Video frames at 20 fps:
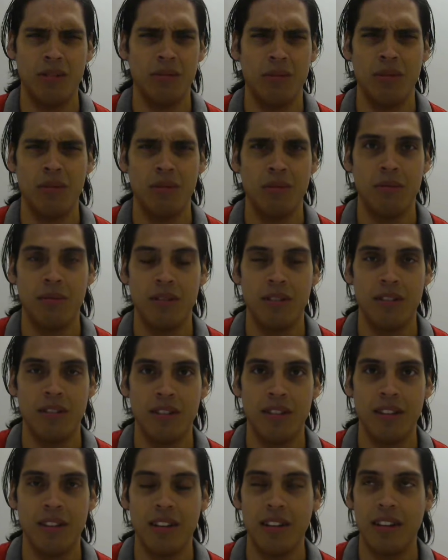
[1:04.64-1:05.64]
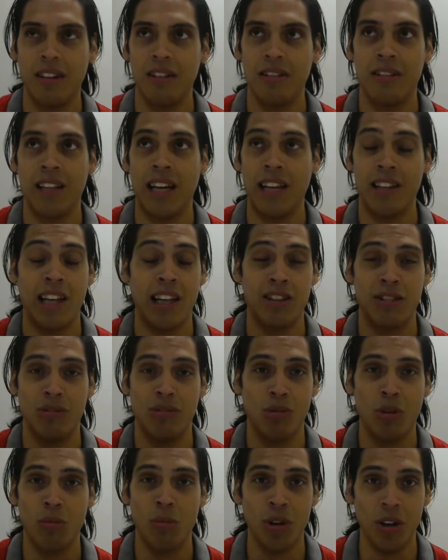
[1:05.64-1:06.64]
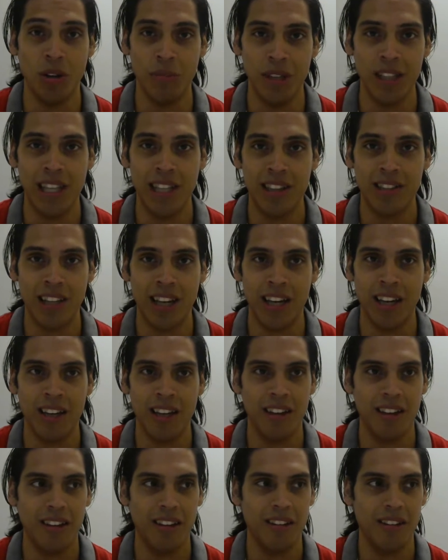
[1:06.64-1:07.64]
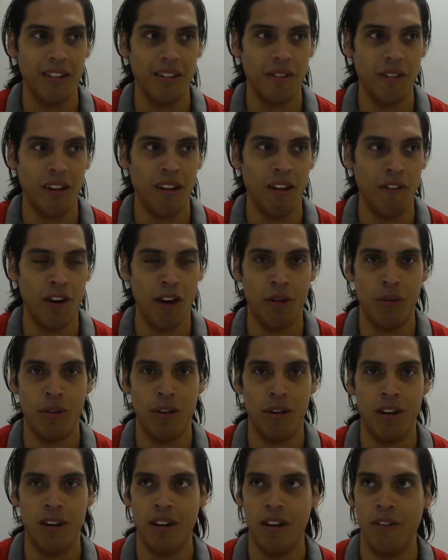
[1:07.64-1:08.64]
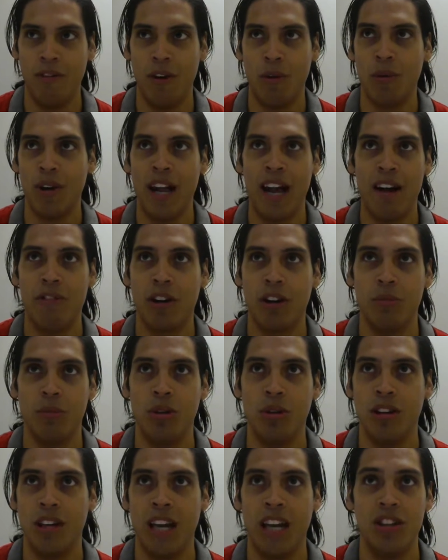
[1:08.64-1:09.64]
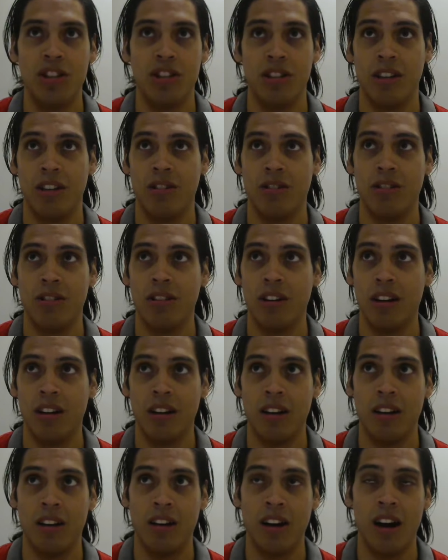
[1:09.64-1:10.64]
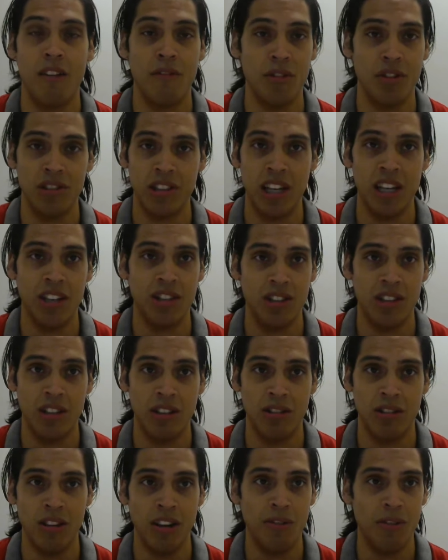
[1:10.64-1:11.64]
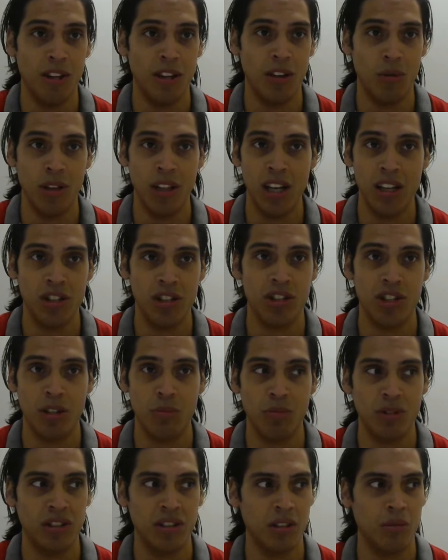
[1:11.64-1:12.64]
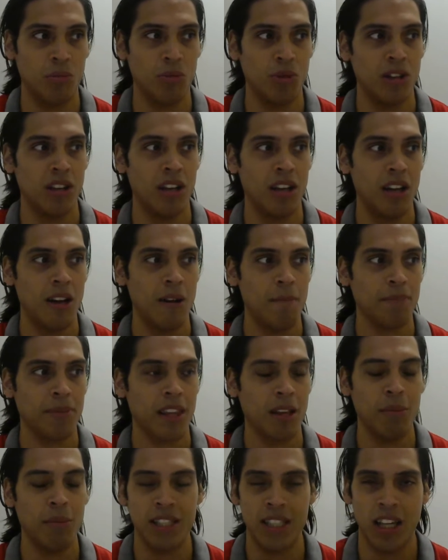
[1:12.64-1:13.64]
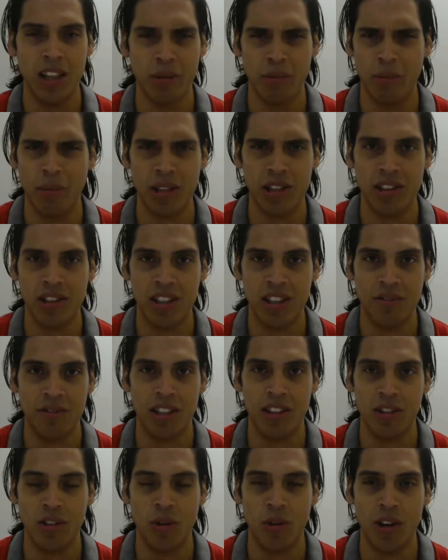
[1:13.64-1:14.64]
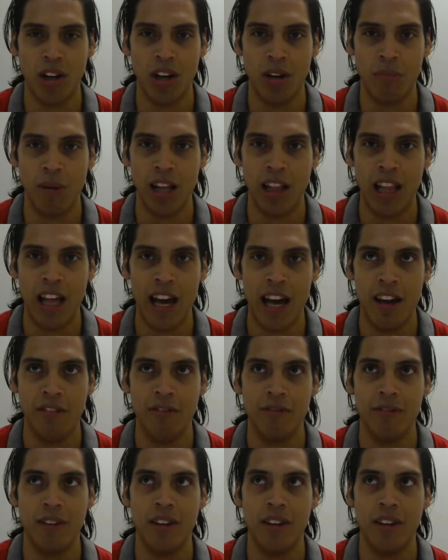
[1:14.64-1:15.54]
well, that's normal to me. That's like, if I want to have a communication or a conversation or even a relationship with someone, I'm gonna tell them about the stuff that's going on in my life.